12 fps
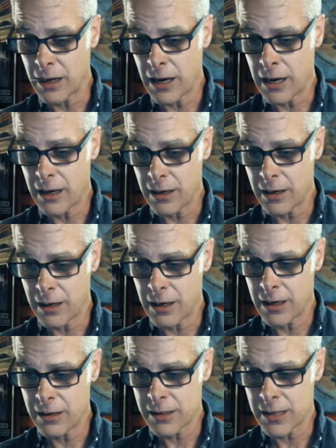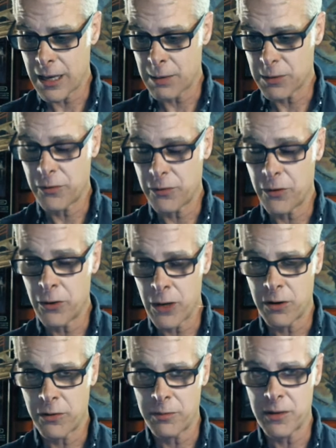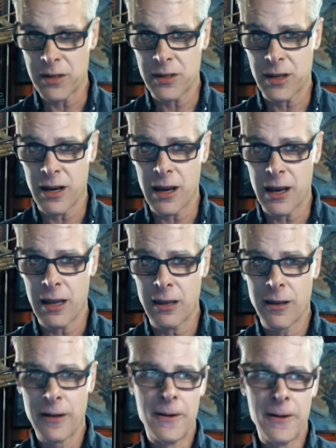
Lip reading: got Sam's phone number from this guy.